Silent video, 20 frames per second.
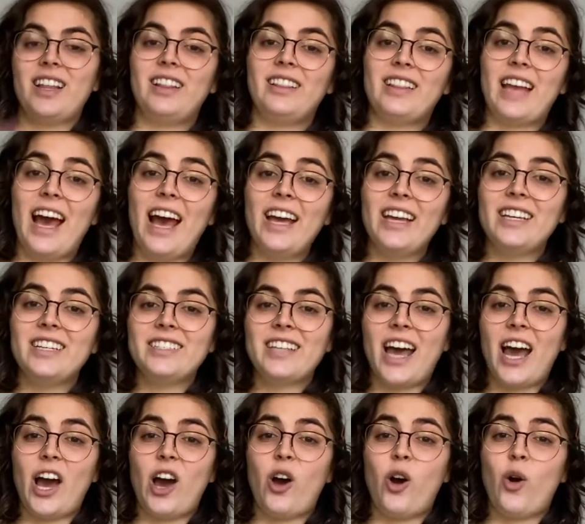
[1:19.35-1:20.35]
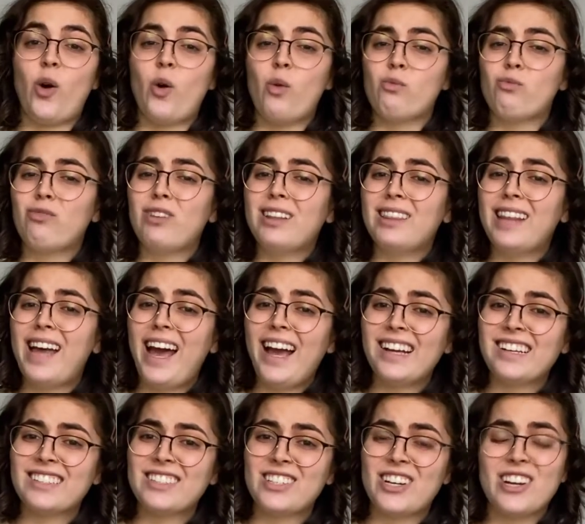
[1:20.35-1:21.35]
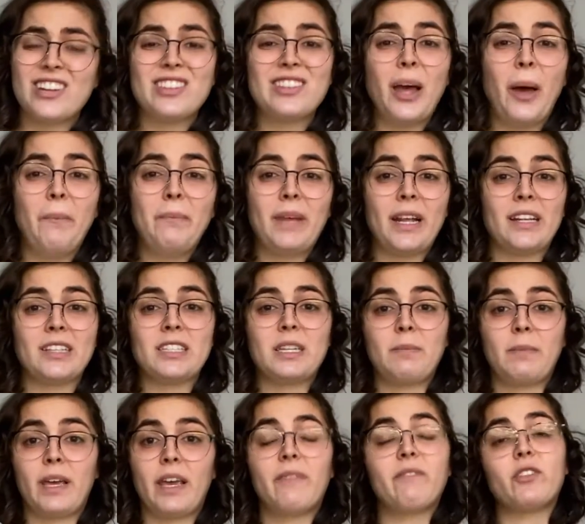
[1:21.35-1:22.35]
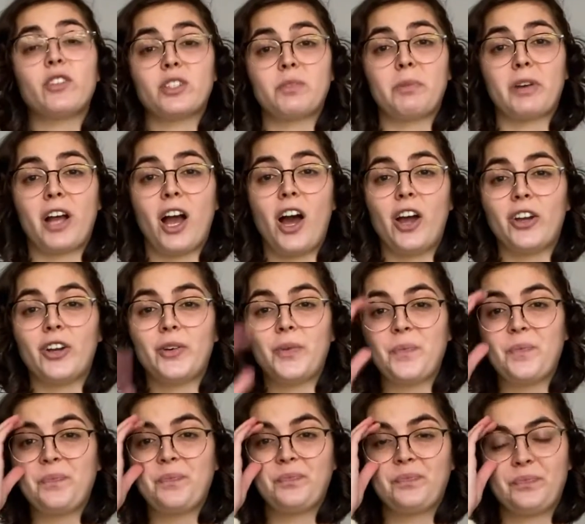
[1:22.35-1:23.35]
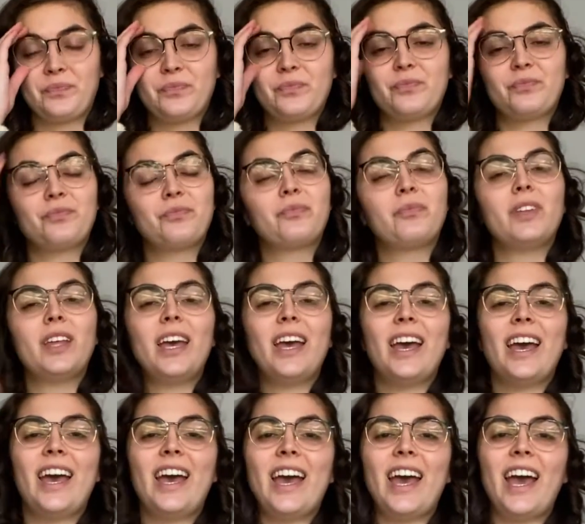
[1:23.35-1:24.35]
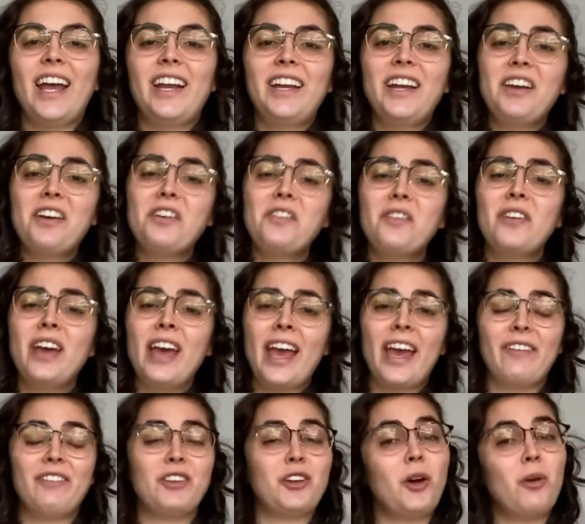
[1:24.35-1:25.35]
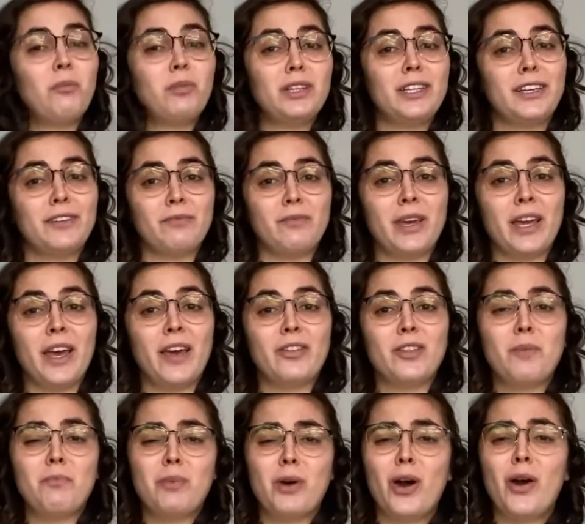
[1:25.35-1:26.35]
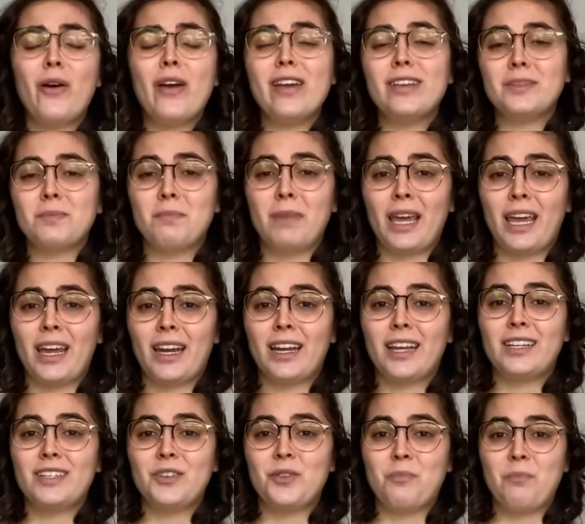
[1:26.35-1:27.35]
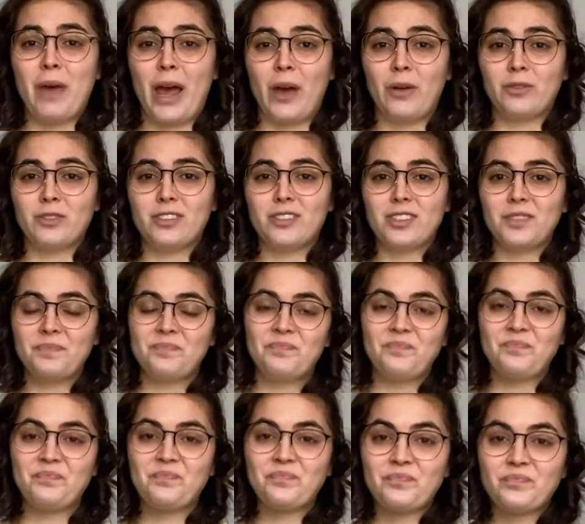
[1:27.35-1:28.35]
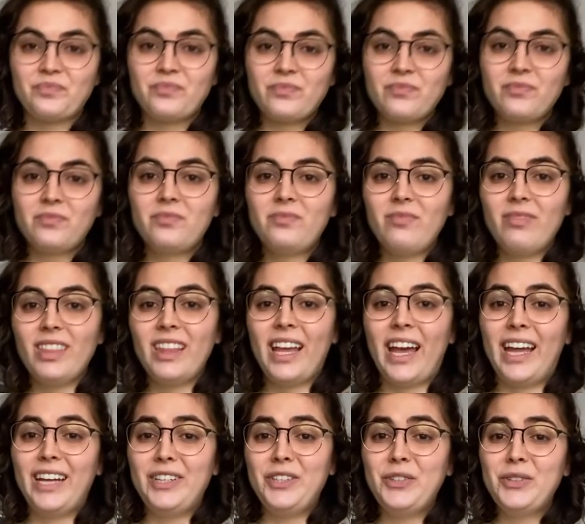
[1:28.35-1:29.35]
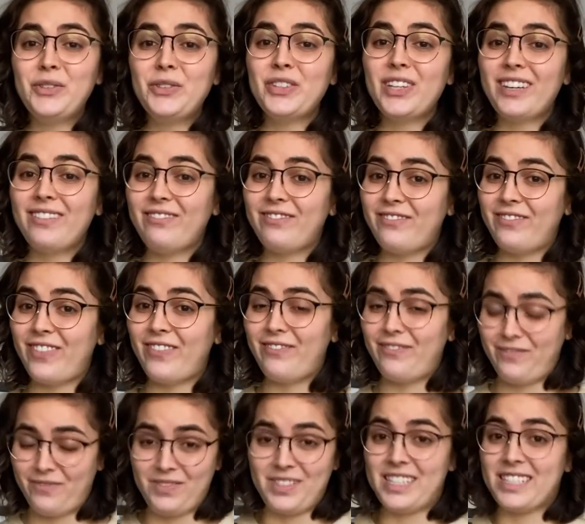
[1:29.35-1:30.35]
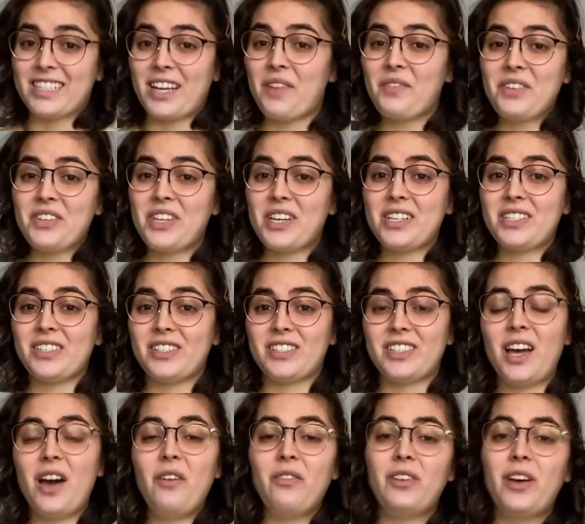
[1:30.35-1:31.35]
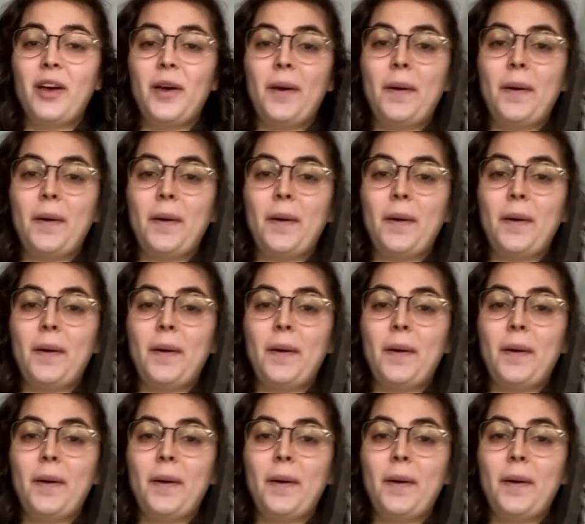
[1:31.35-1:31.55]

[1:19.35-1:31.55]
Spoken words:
That is how relaxed our thumb needs to be for spiccato. And now, if you don't believe me, the bow is made to bounce. And you can discover this yourself